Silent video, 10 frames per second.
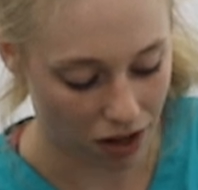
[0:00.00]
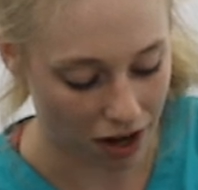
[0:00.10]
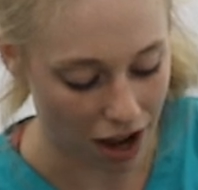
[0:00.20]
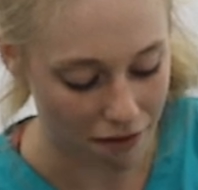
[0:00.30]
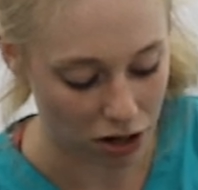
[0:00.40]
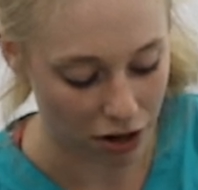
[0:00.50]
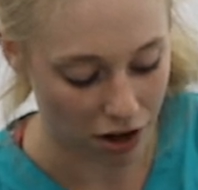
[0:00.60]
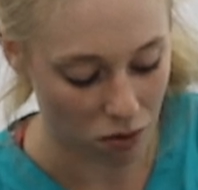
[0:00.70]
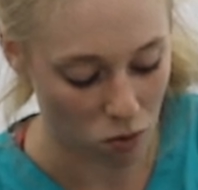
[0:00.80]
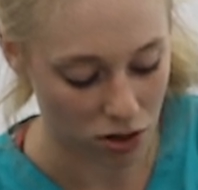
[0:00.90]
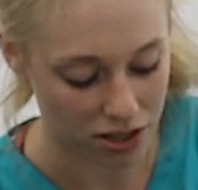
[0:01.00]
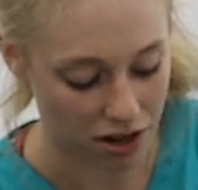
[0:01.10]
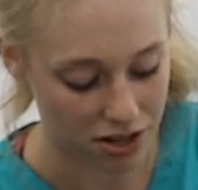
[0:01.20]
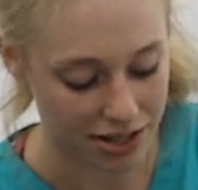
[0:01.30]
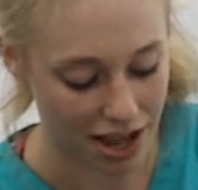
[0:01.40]
and have a look at what's
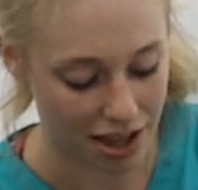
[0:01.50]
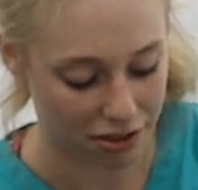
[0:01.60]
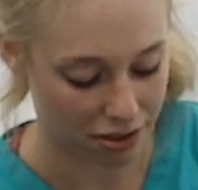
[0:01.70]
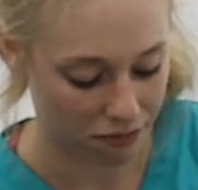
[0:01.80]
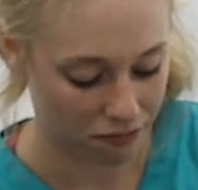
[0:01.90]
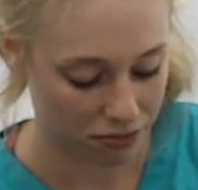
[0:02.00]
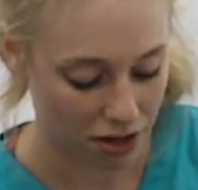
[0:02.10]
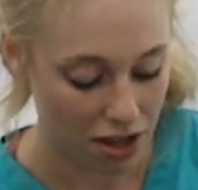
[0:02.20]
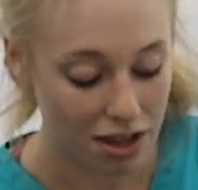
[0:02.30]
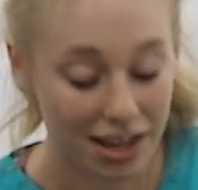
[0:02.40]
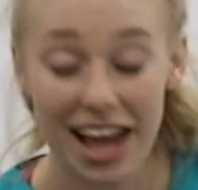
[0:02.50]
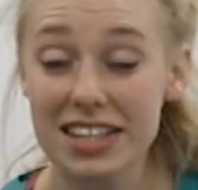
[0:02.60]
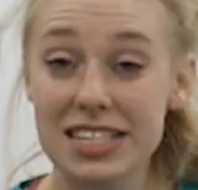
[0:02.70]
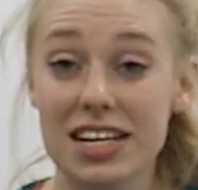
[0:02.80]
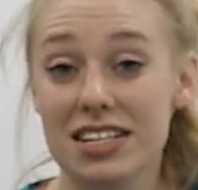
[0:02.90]
underneath.
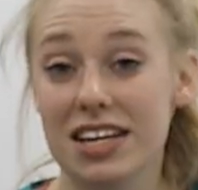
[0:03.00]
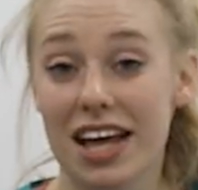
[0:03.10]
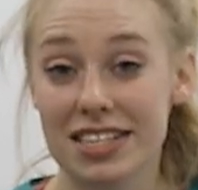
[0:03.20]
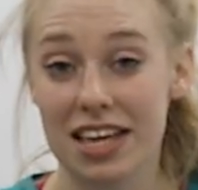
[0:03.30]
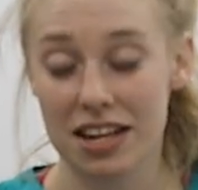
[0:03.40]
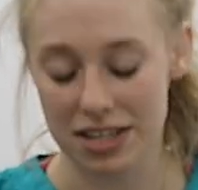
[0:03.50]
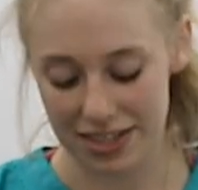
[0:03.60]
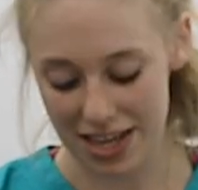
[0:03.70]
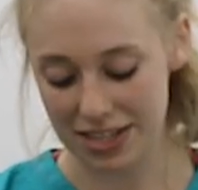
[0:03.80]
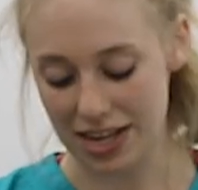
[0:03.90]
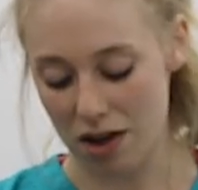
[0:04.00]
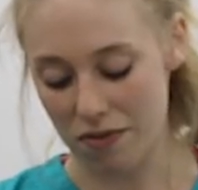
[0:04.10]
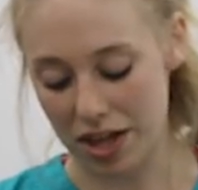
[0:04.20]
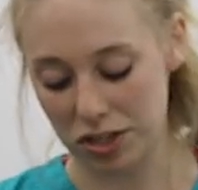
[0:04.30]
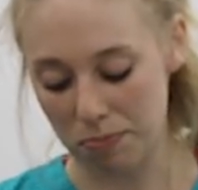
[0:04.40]
Cats tend to get skin disease down
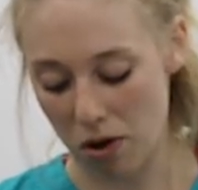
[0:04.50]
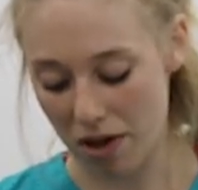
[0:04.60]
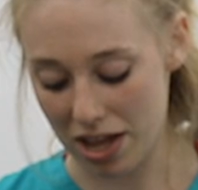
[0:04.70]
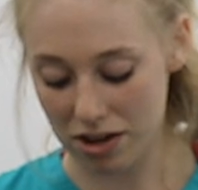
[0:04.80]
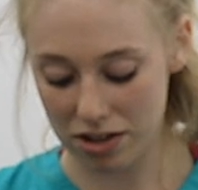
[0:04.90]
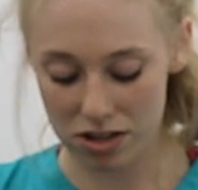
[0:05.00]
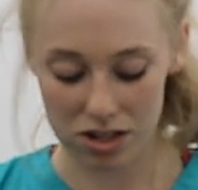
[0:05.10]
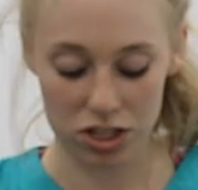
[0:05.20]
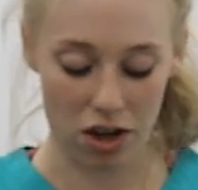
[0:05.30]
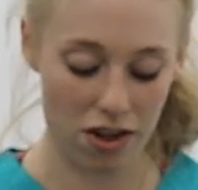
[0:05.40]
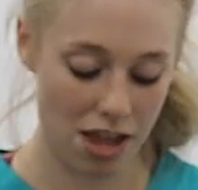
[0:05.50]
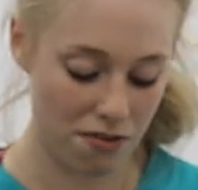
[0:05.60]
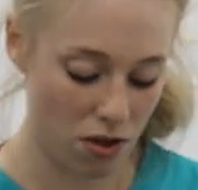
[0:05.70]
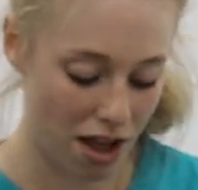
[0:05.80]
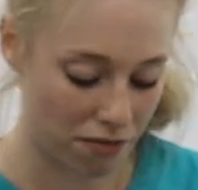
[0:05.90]
their spine. So
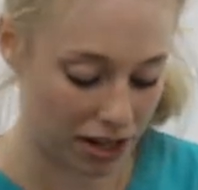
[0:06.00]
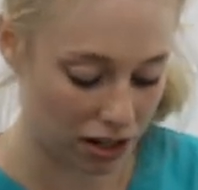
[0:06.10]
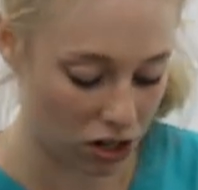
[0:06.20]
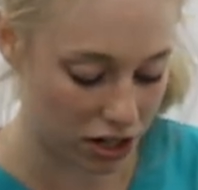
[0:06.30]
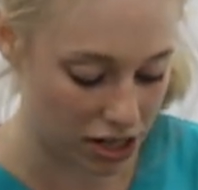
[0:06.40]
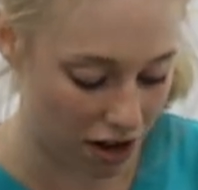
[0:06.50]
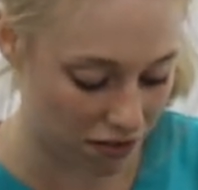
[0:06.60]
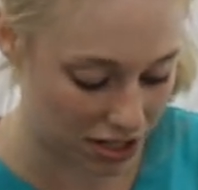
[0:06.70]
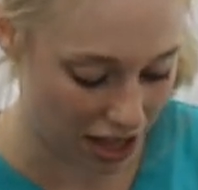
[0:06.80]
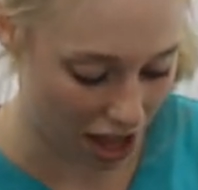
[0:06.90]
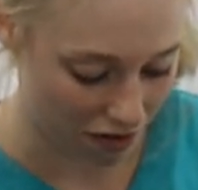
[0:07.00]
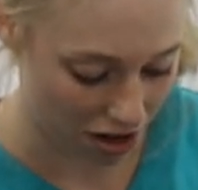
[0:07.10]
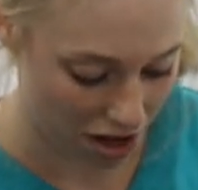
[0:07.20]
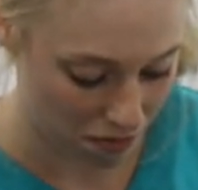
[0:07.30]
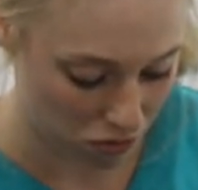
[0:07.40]
if you have a little look down this
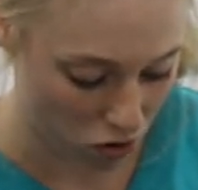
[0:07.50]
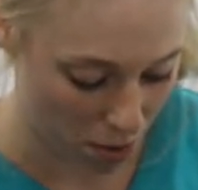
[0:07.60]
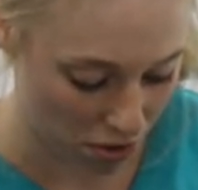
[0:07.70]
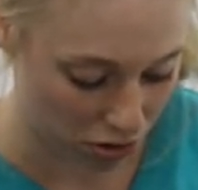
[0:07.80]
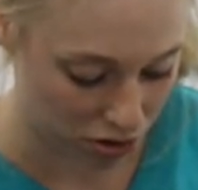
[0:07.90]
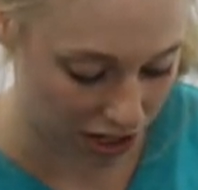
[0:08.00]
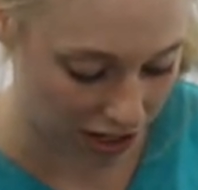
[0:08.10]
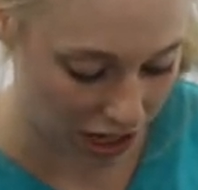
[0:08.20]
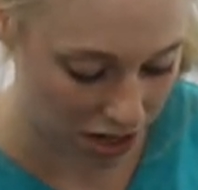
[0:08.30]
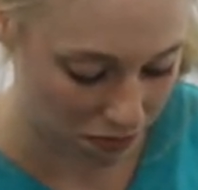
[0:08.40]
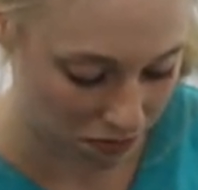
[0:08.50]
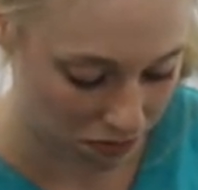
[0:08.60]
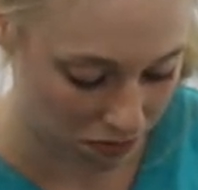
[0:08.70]
area, quite methodically,